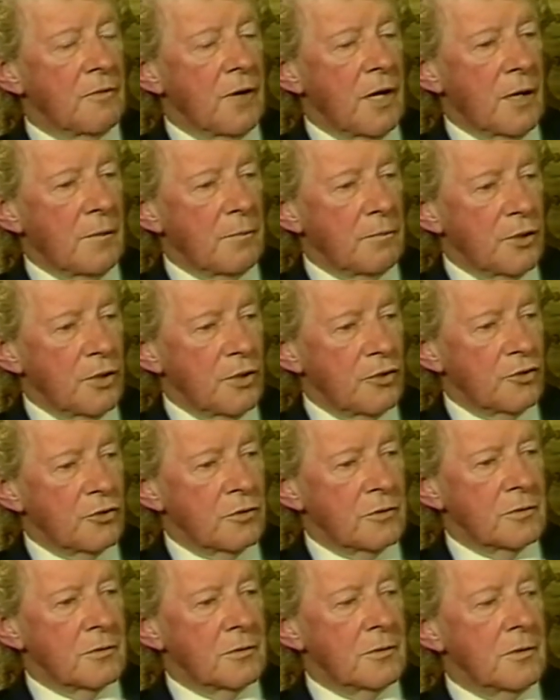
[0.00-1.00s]

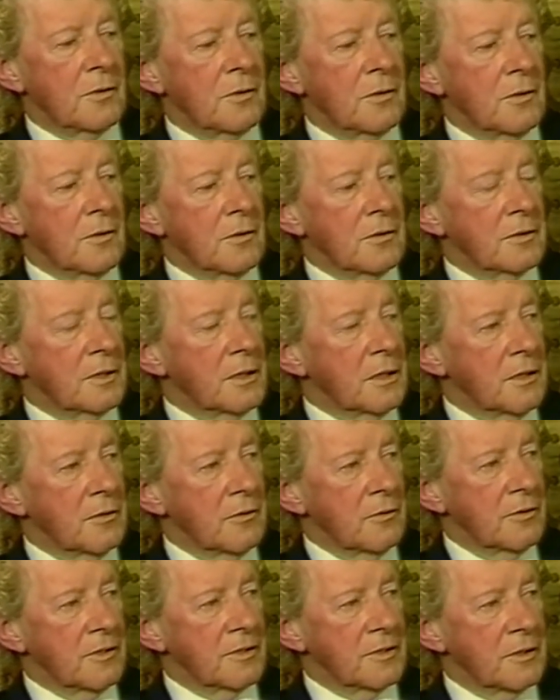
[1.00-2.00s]
vibration to
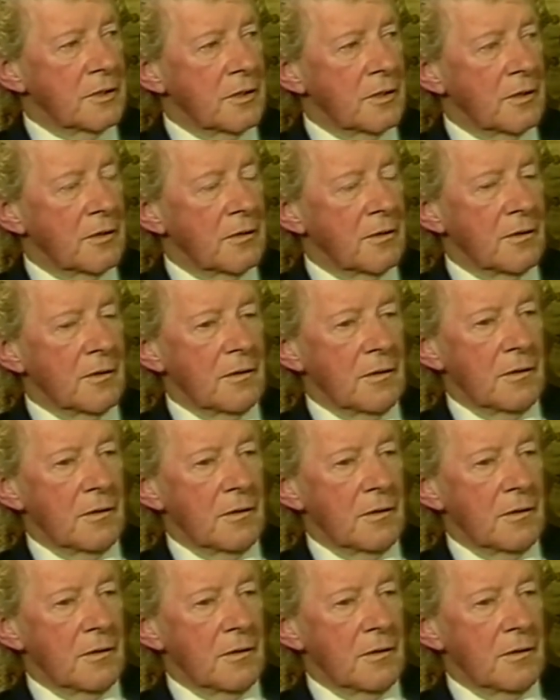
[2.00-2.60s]
heal the sick.